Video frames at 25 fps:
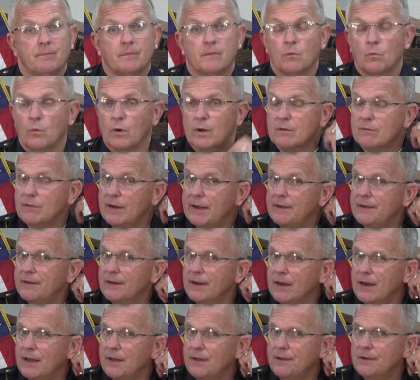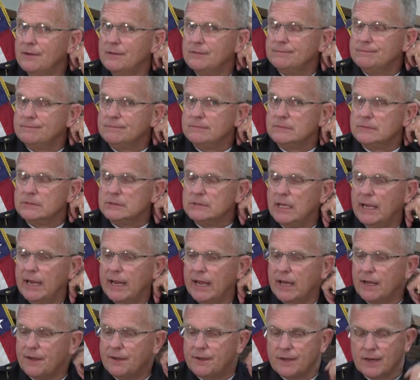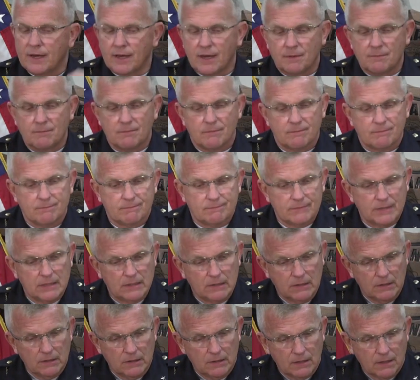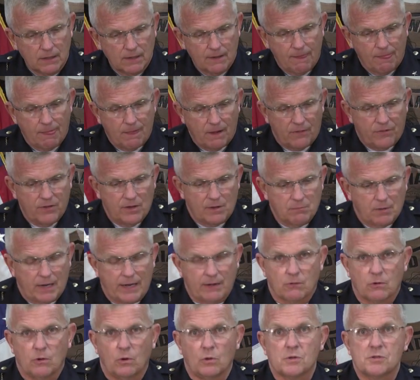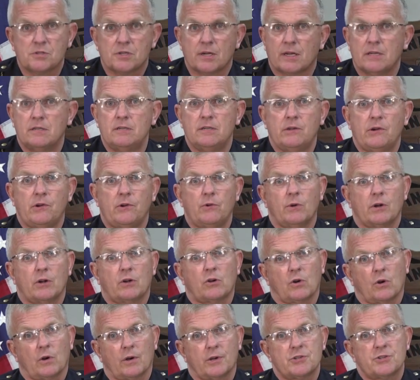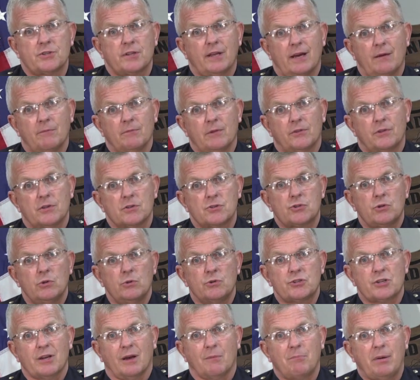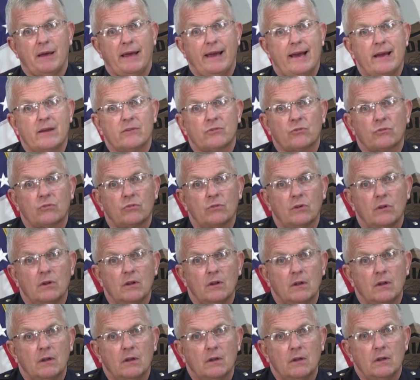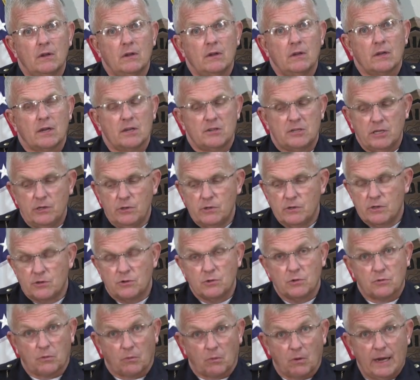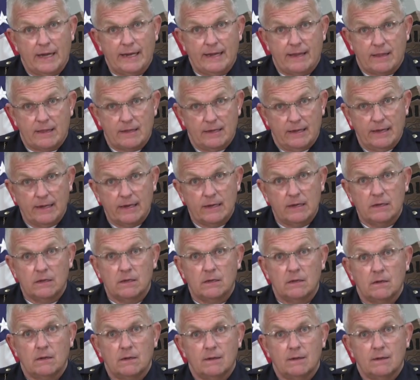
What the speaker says: What have I done? And I think my role is to continue to encourage them that this too shall pass, continue to do the right thing,